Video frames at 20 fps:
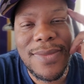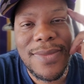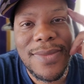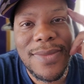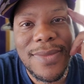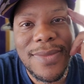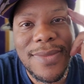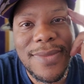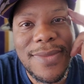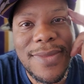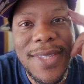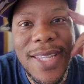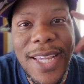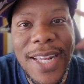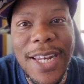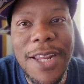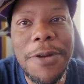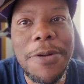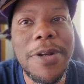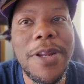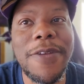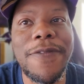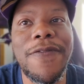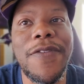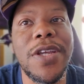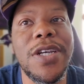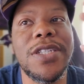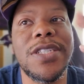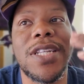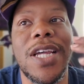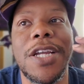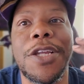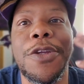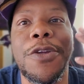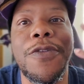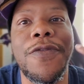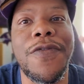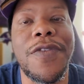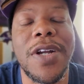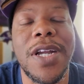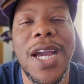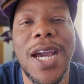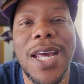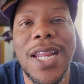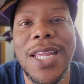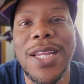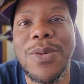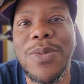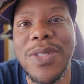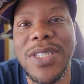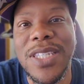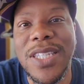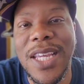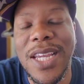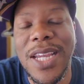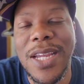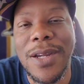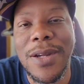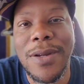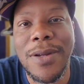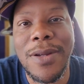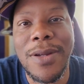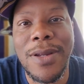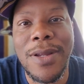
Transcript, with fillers: It literally feels like you forgot he was there